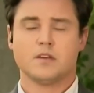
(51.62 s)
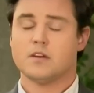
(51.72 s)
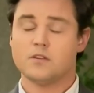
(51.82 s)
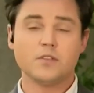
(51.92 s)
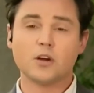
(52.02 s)

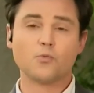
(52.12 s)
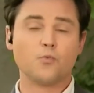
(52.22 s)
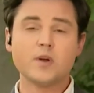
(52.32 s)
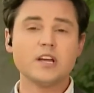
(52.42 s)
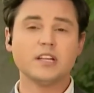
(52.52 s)
There
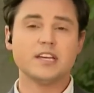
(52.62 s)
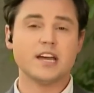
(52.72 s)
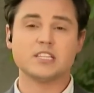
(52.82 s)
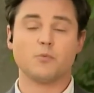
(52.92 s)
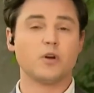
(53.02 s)
really
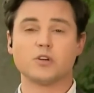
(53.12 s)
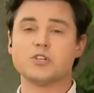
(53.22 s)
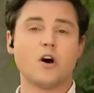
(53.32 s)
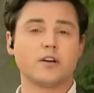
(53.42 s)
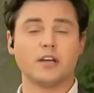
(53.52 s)
is, and we are
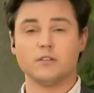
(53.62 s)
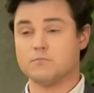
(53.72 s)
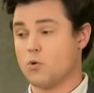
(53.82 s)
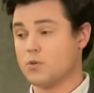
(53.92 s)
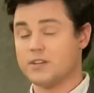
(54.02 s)

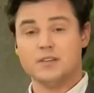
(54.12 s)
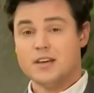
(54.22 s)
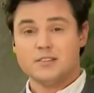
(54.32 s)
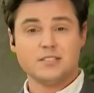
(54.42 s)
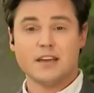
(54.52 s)
talking more than
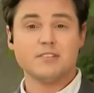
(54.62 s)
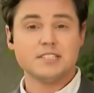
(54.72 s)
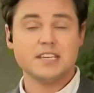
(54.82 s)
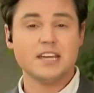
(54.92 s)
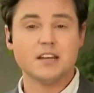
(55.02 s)

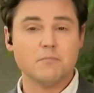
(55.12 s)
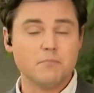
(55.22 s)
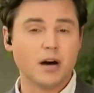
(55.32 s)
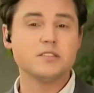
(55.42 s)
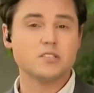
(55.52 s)
17
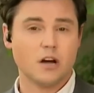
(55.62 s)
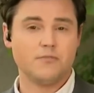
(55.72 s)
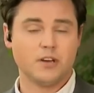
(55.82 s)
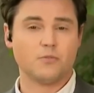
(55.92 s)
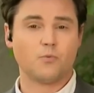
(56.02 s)
months
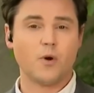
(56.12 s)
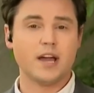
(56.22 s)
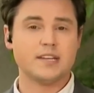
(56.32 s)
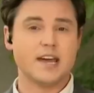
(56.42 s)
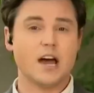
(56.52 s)
of it
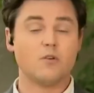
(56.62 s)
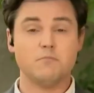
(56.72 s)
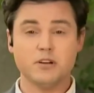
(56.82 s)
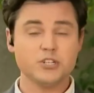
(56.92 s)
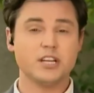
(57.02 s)
right now.
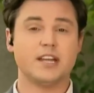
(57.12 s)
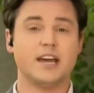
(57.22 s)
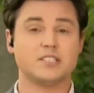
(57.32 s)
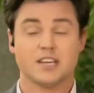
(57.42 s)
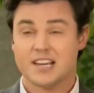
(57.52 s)
And Michigan
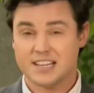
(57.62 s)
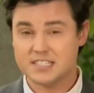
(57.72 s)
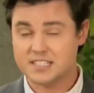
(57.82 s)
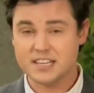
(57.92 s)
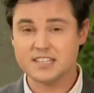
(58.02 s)
has
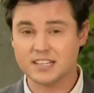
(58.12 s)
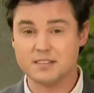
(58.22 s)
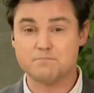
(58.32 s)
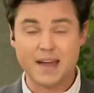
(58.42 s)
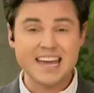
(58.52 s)

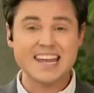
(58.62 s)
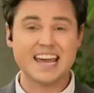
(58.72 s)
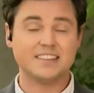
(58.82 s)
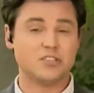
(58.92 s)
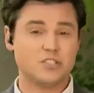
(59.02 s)
consistently been
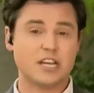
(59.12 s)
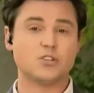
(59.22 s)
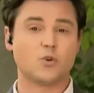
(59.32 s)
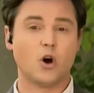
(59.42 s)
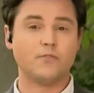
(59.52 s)
at the
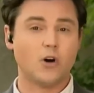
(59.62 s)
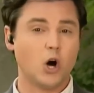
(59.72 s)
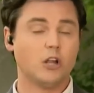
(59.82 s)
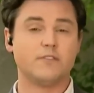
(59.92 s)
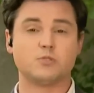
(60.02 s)
center of
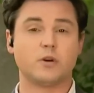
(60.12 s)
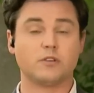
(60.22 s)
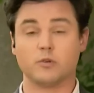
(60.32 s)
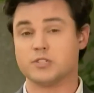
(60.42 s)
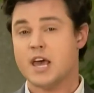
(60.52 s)
all of this, whether
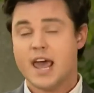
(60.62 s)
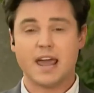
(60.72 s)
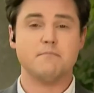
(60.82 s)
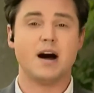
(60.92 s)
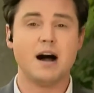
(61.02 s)
it was
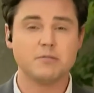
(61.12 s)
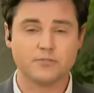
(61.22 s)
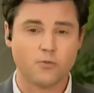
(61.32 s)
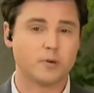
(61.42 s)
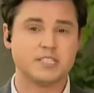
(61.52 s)
a mob at the
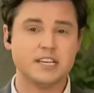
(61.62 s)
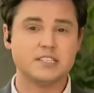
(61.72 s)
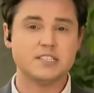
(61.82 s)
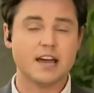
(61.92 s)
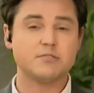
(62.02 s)
former
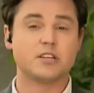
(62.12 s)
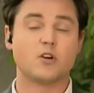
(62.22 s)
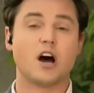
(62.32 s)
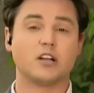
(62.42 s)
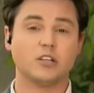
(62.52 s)
TCF Center on